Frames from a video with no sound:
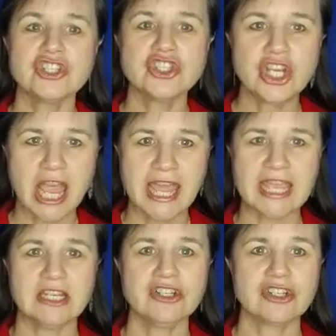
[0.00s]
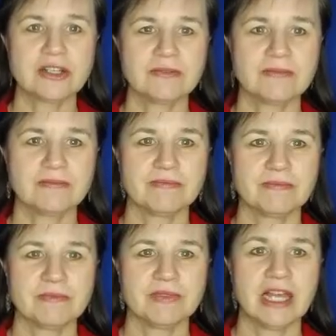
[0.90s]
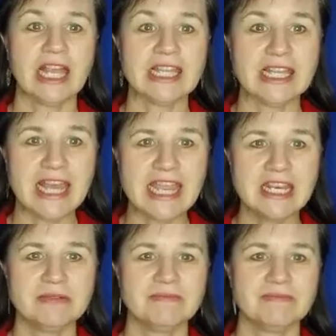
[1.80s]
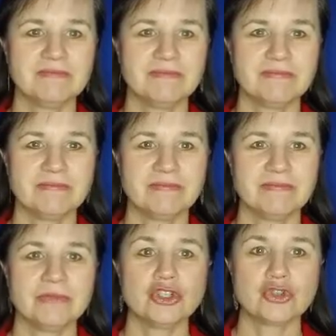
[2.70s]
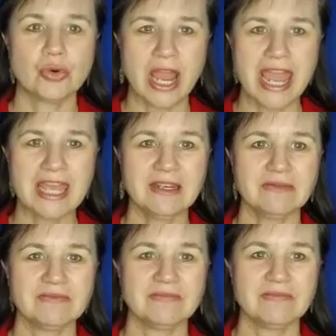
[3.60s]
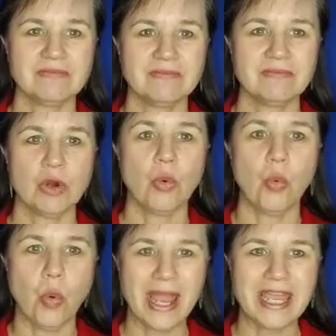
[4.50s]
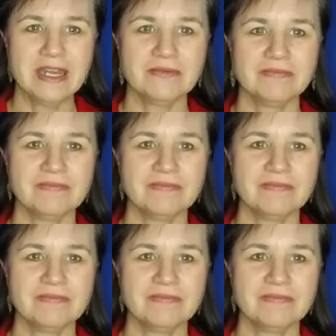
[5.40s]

Change, late, train, wait,